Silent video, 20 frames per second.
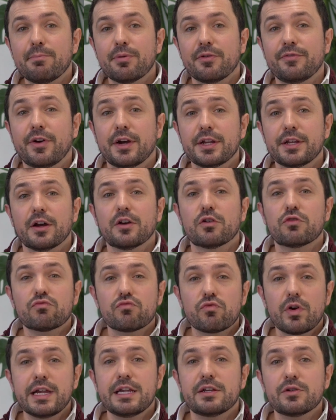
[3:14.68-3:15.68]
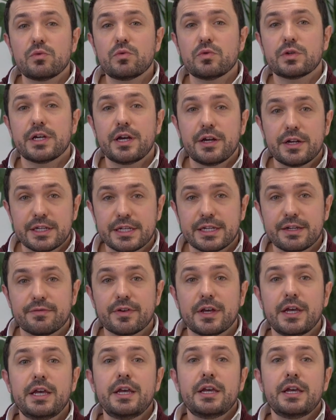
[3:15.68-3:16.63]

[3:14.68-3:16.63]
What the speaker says: provide a great alternative